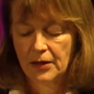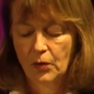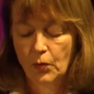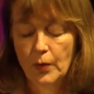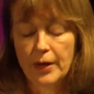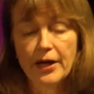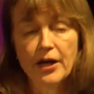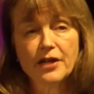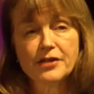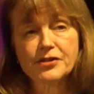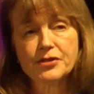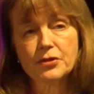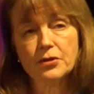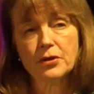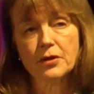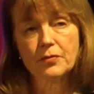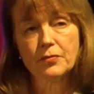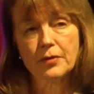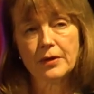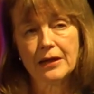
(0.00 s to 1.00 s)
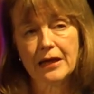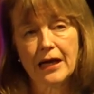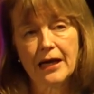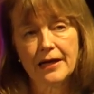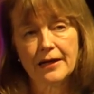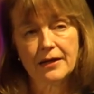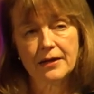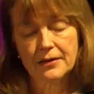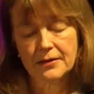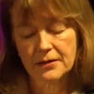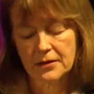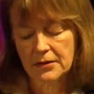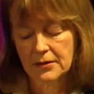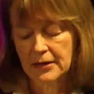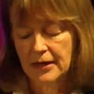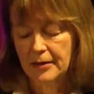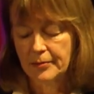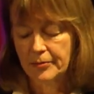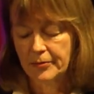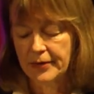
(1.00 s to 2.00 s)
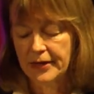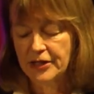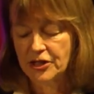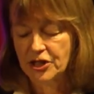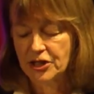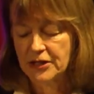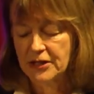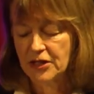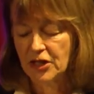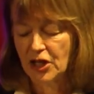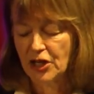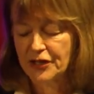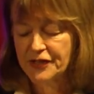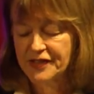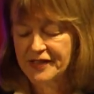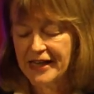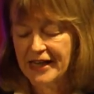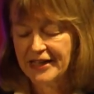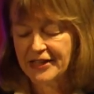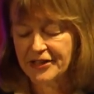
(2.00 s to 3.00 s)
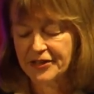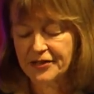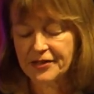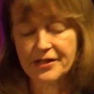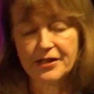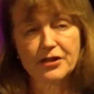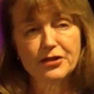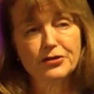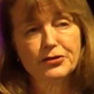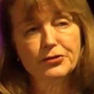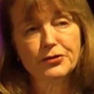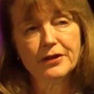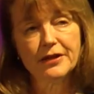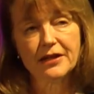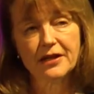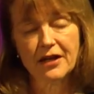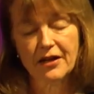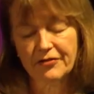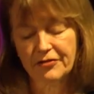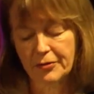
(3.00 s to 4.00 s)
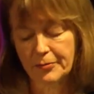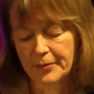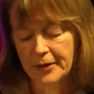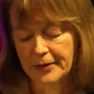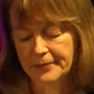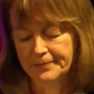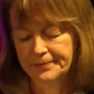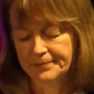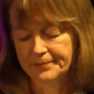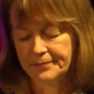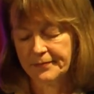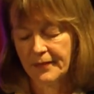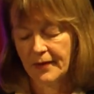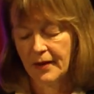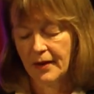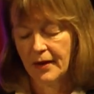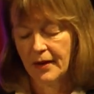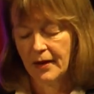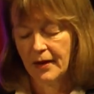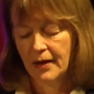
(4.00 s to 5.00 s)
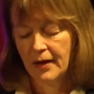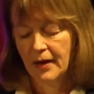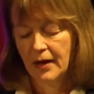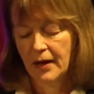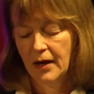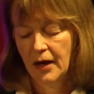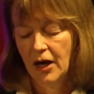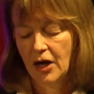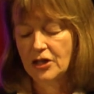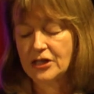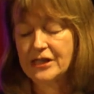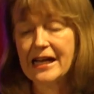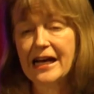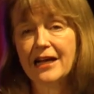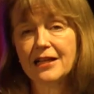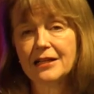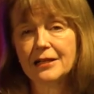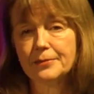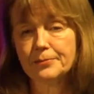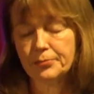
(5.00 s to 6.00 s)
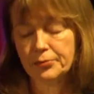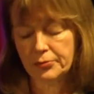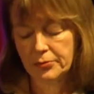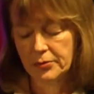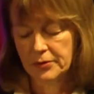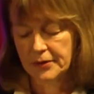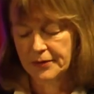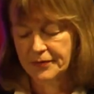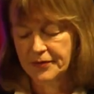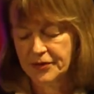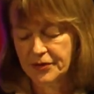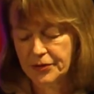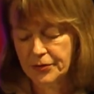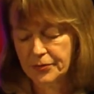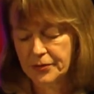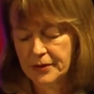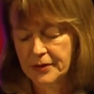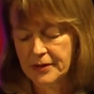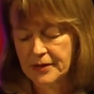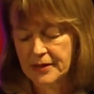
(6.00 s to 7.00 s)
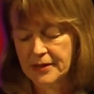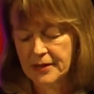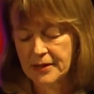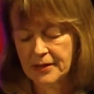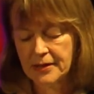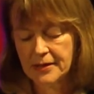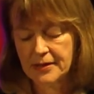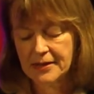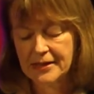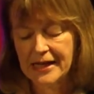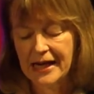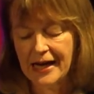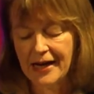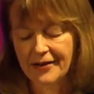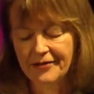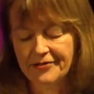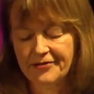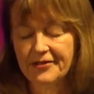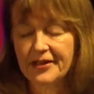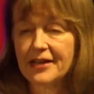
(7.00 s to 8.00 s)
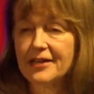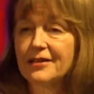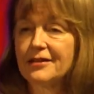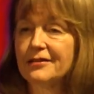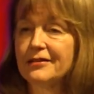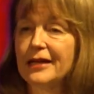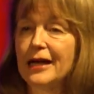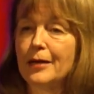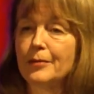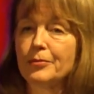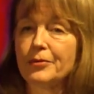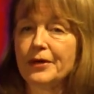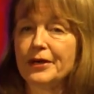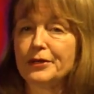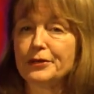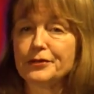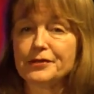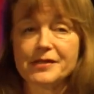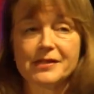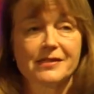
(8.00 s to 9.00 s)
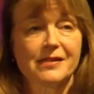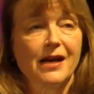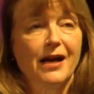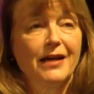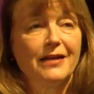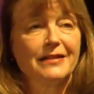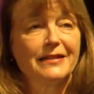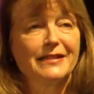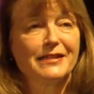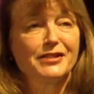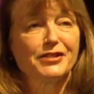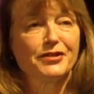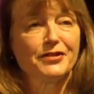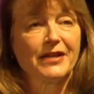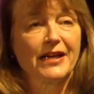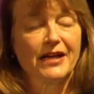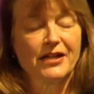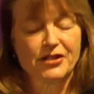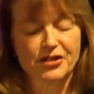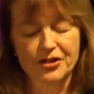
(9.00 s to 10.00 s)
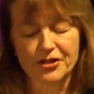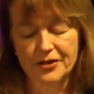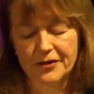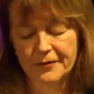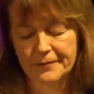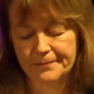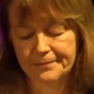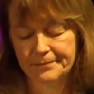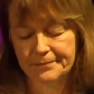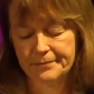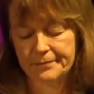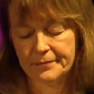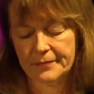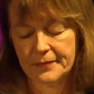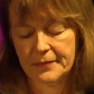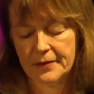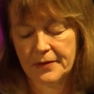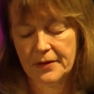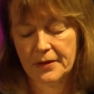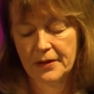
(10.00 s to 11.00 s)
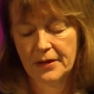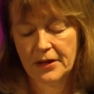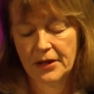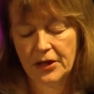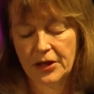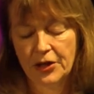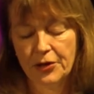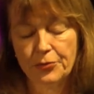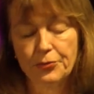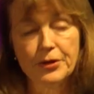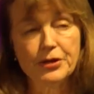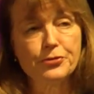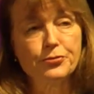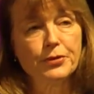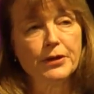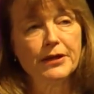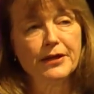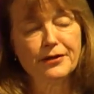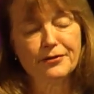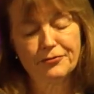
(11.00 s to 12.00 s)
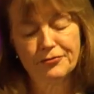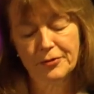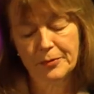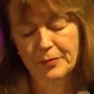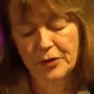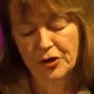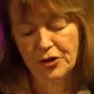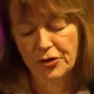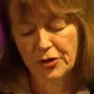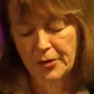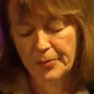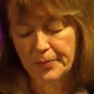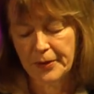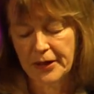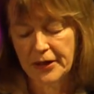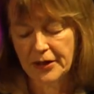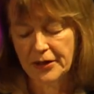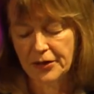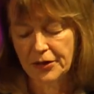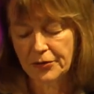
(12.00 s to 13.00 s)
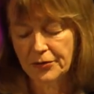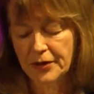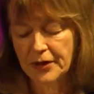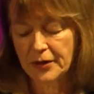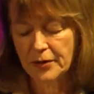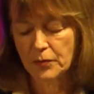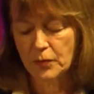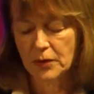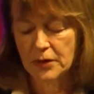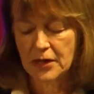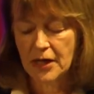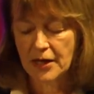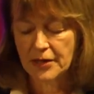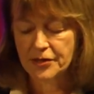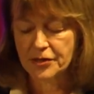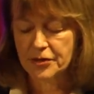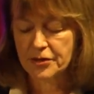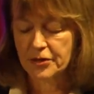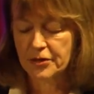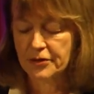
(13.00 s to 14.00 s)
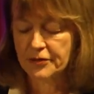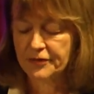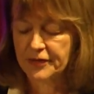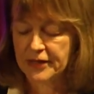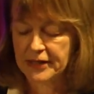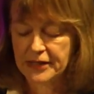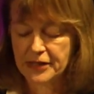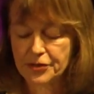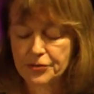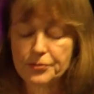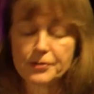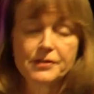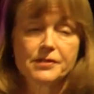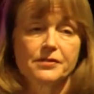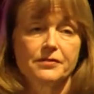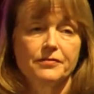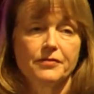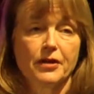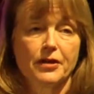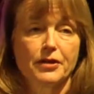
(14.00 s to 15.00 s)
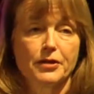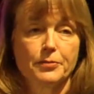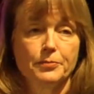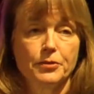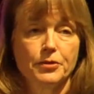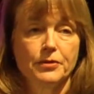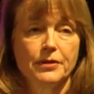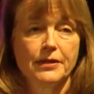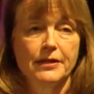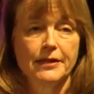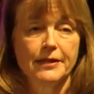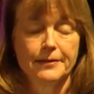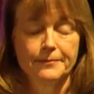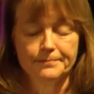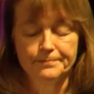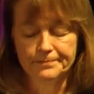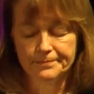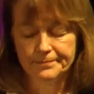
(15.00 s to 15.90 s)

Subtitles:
We also rely on collaboration in all sectors, including government. Our talent pool of students, staff, and collaborators is highly international. Retreating from the European Union would not serve the interests of our community.